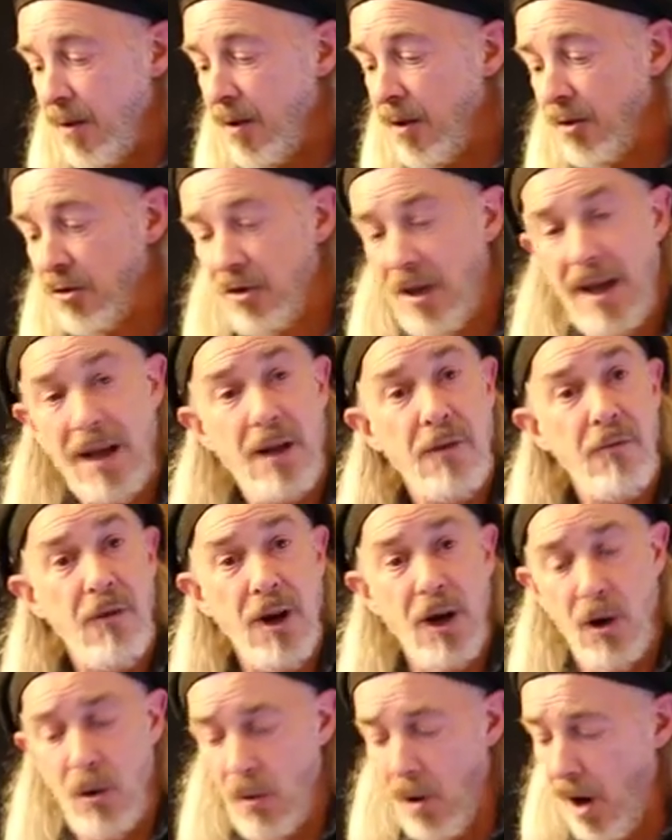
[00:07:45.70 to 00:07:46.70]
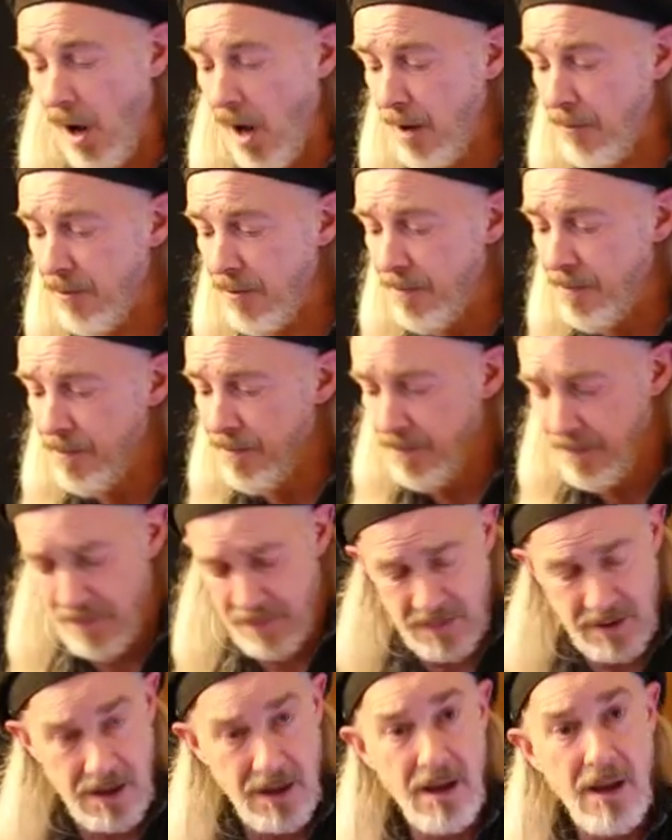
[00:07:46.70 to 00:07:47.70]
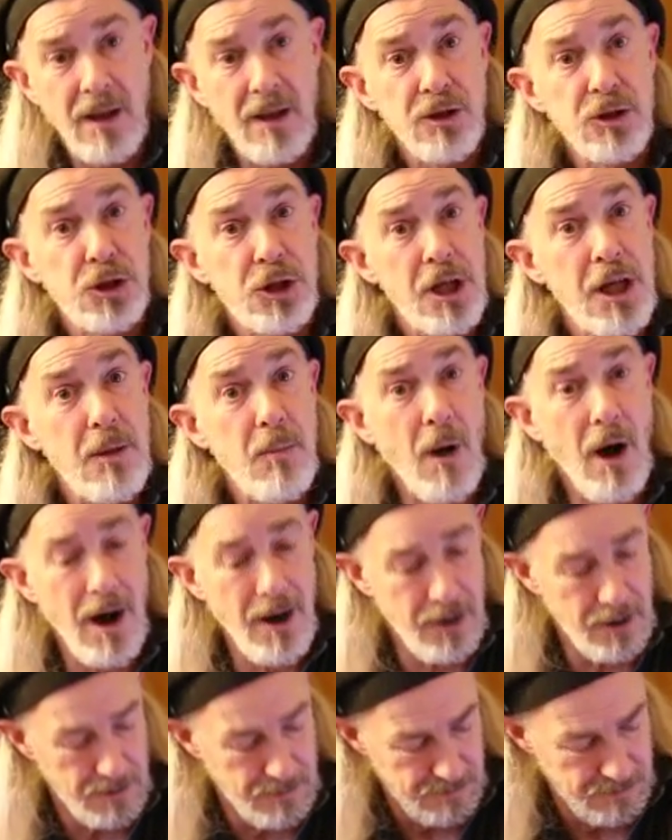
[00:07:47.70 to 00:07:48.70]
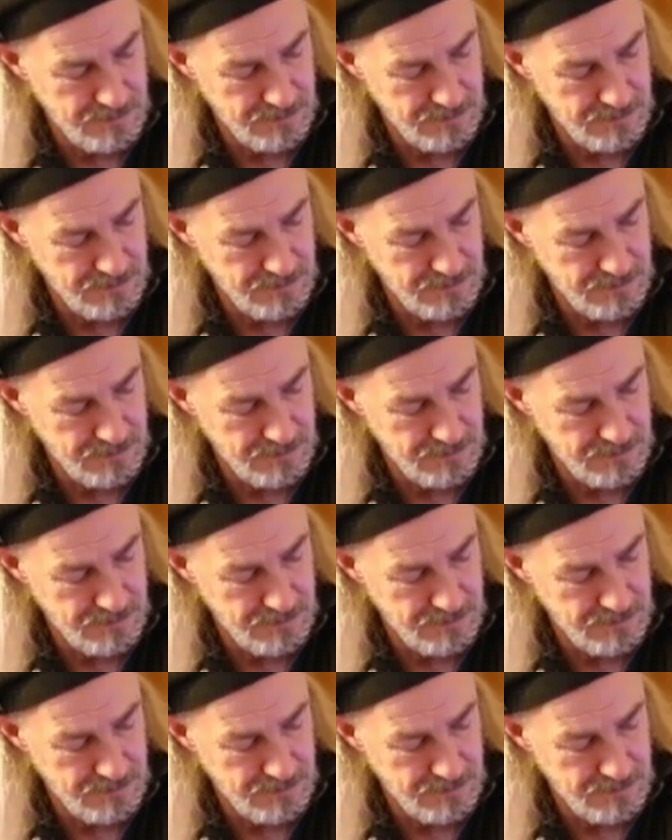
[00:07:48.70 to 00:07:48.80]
Second finger off, G minor.